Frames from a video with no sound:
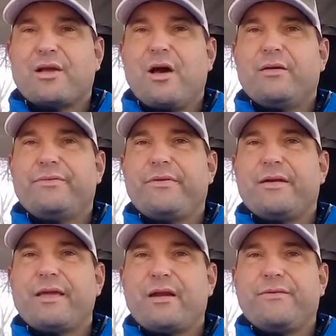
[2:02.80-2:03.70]
of golf
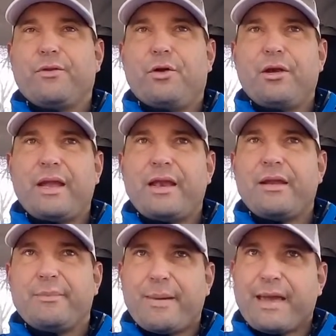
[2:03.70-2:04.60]
down in Florida and
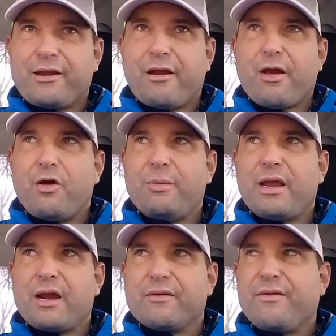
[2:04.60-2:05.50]
back here at home in
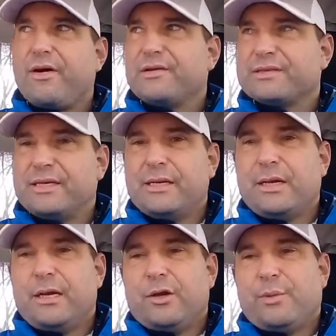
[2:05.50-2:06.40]
Niagara Falls
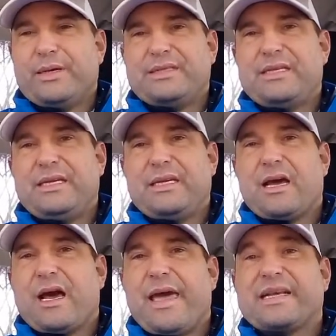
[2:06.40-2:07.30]
was the
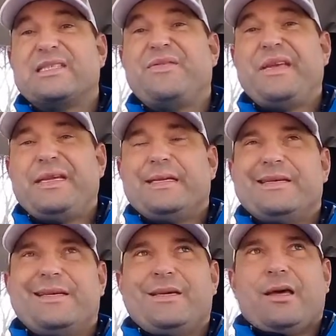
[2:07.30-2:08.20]
XV.
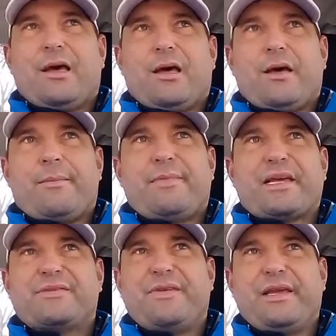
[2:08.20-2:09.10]

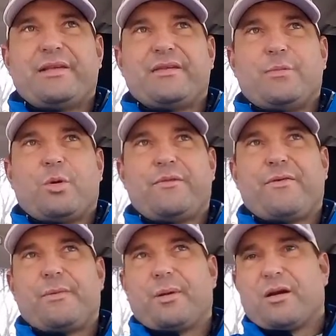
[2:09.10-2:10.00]
The XV is a more
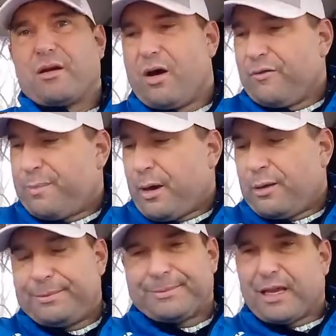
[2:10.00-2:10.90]
firm golf
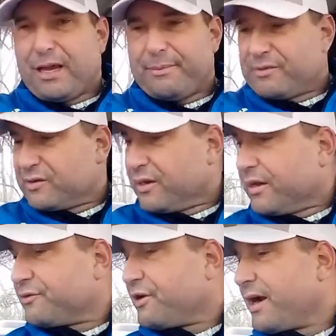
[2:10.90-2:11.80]
ball. I'm just
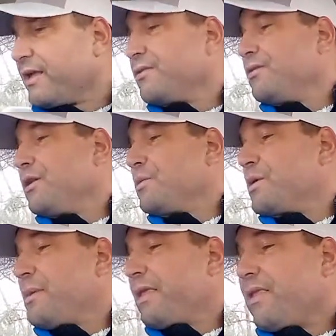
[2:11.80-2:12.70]
going to try to look
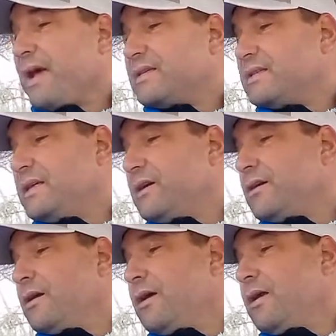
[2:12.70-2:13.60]
without my glasses
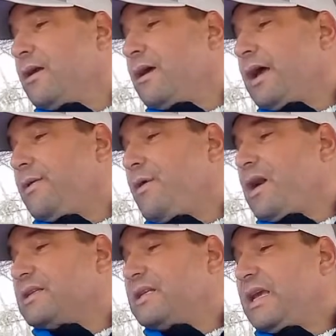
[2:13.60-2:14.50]
here. I
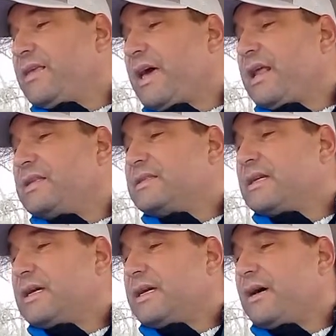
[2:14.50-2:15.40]
want to say that it's
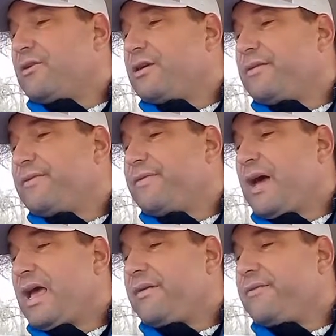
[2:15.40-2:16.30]

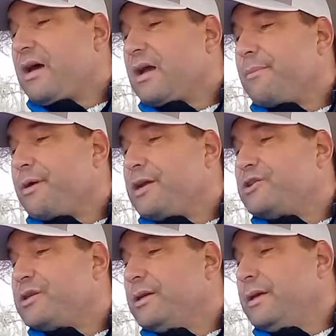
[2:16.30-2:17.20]
105
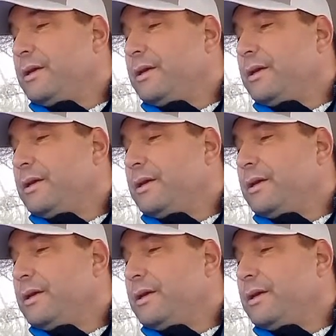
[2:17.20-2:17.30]
compression.